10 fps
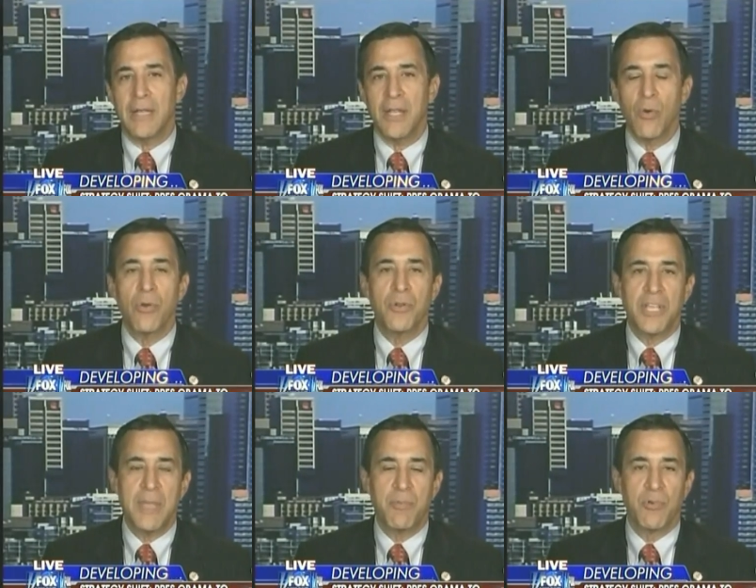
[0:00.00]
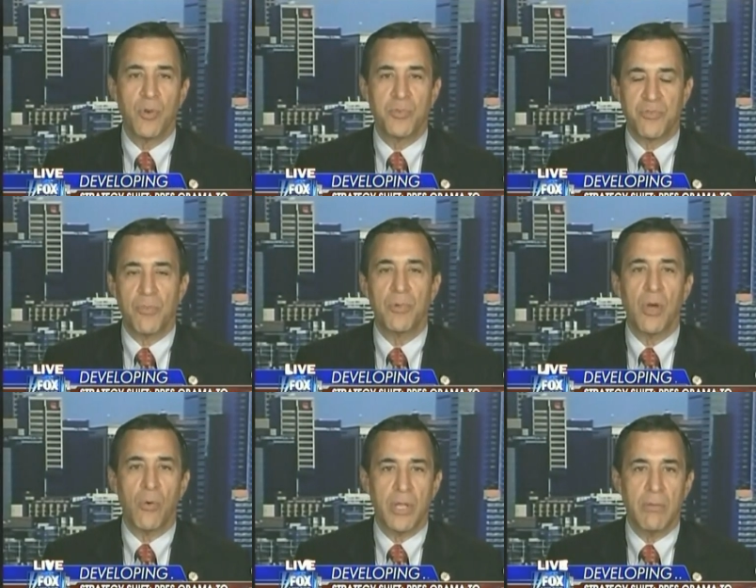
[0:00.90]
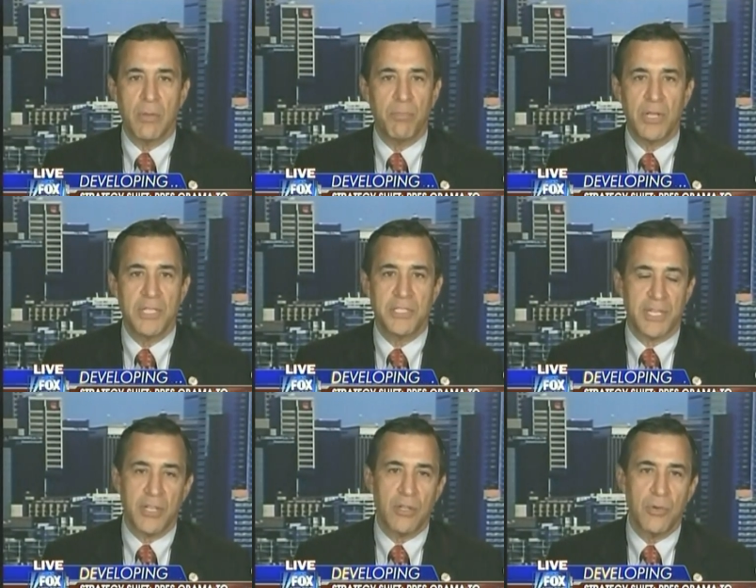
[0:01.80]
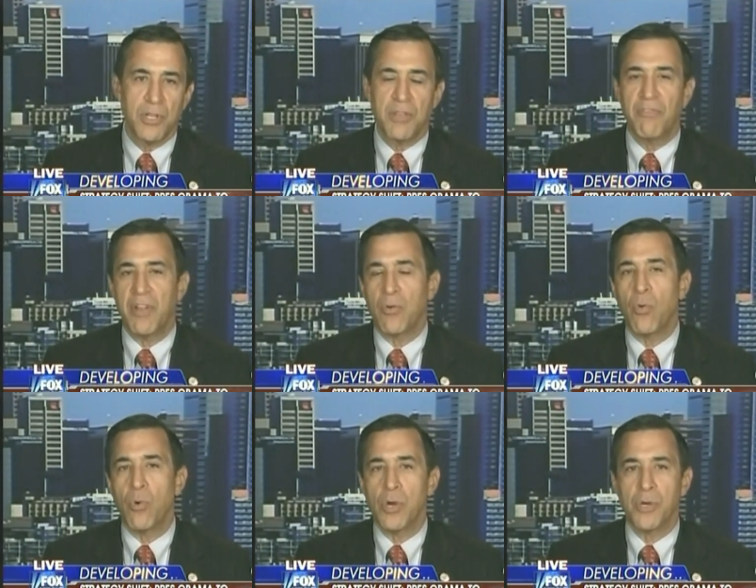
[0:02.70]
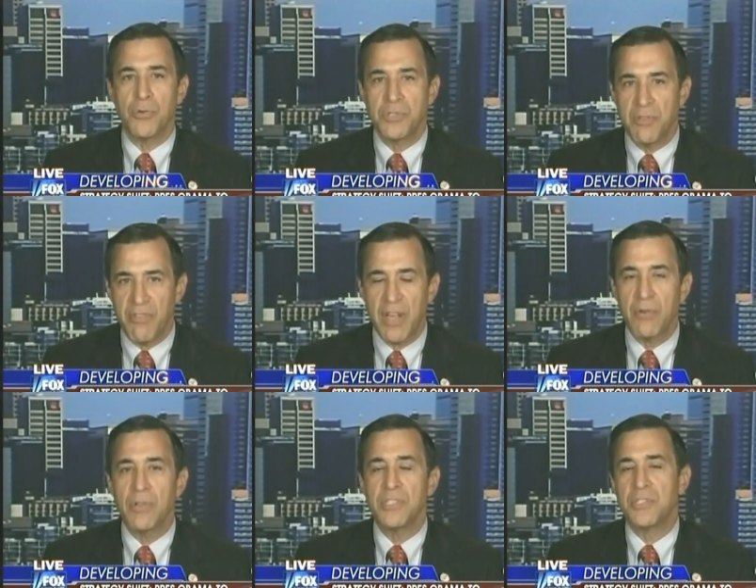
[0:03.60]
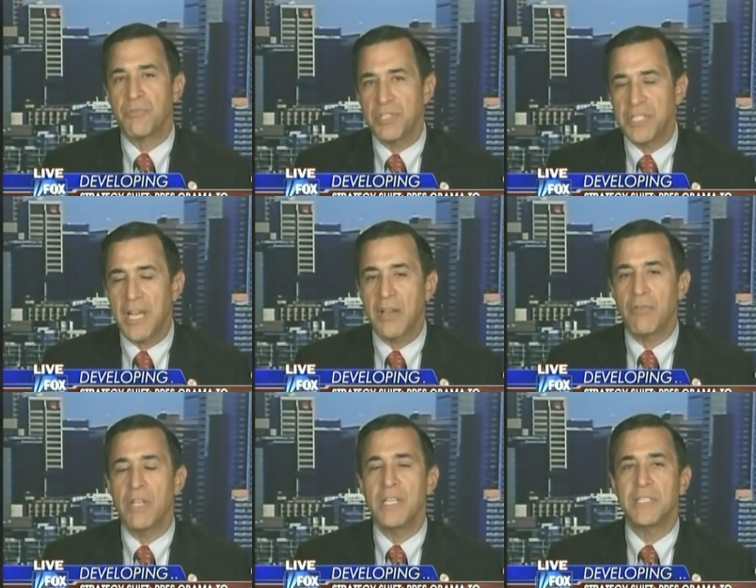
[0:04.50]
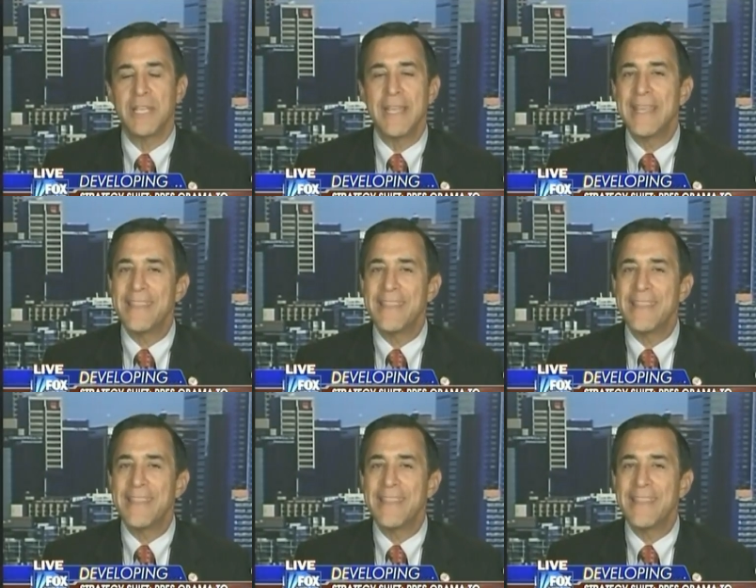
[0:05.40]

in order to keep groups from going ballistic, including the federal workers, the veterans, the retirees.